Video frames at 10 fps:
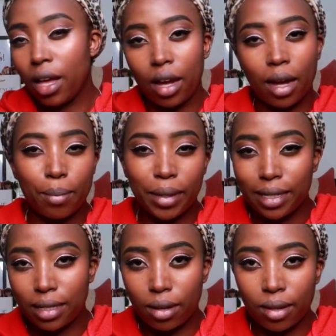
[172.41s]

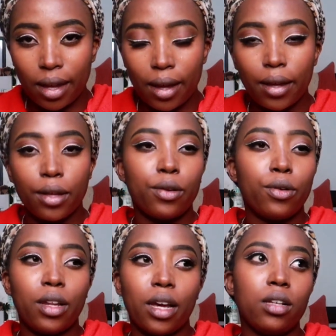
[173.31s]
companies out there, you
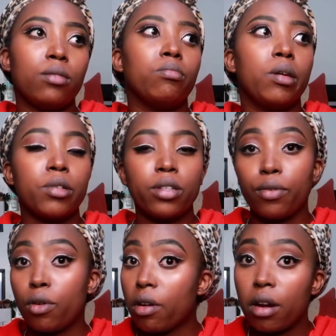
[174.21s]
know, like maybe
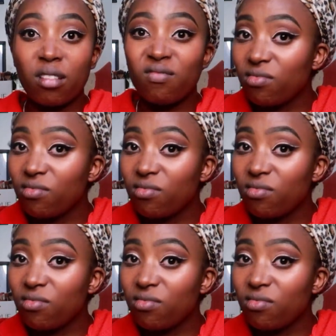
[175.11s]
Sephora,